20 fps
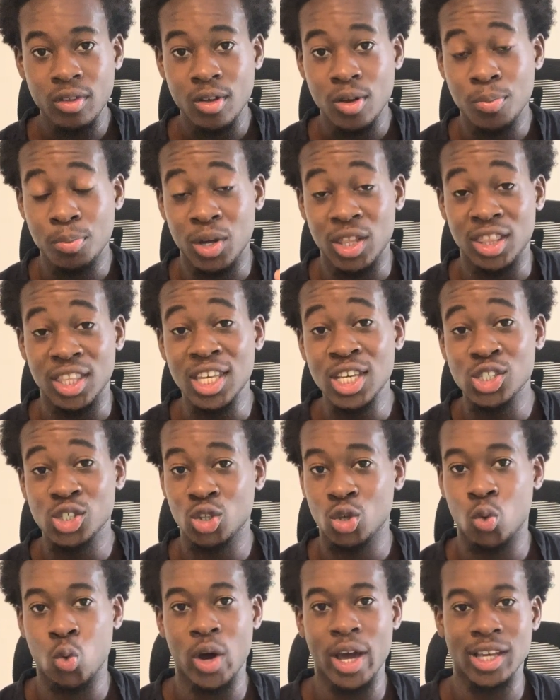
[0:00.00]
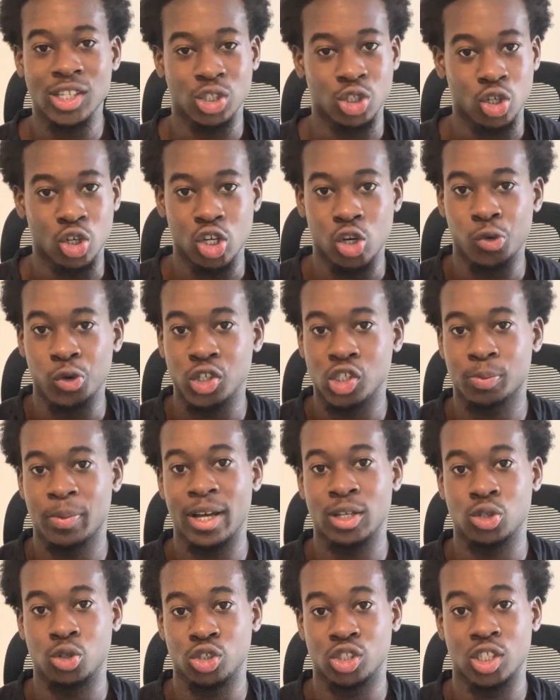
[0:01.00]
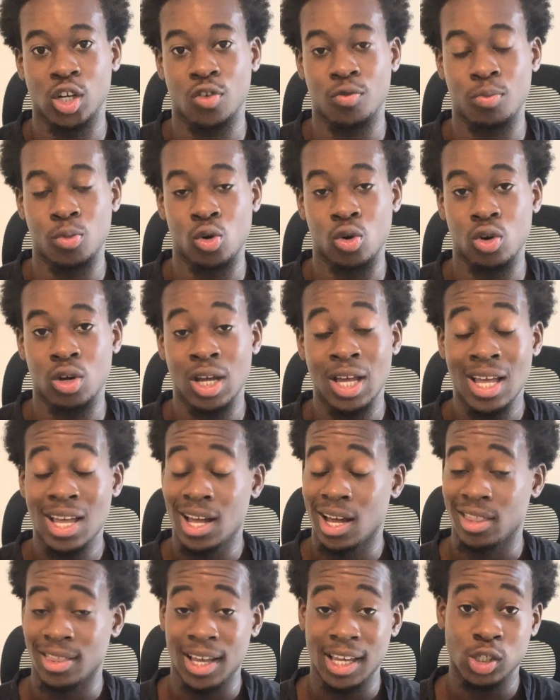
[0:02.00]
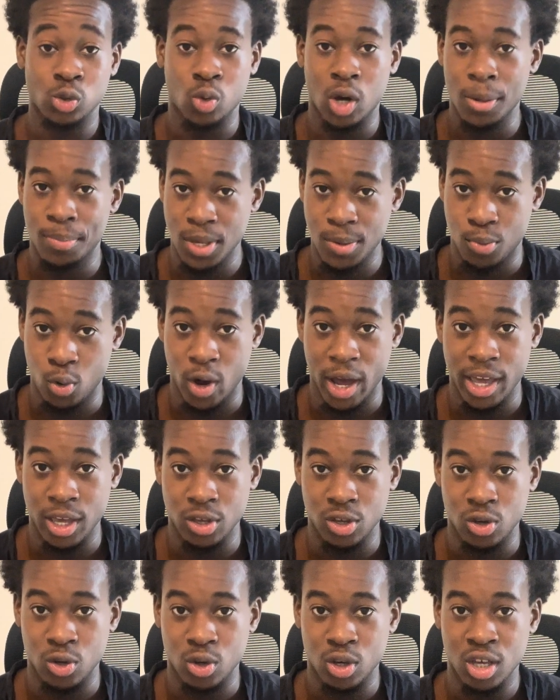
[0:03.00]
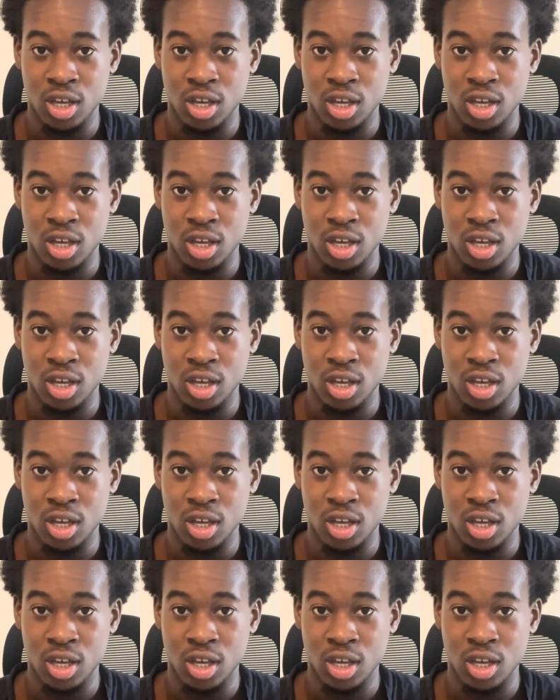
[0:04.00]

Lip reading: But these are the ways that you're going to respect yourself more. And that's why people hate you.